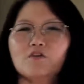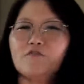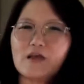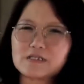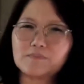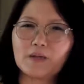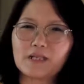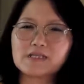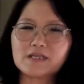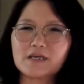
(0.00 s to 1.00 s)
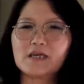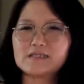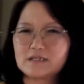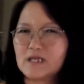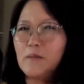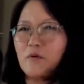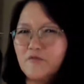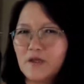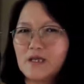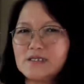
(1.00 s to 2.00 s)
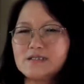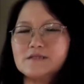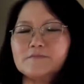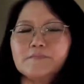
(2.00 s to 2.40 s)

Flexibility is a type of fitness.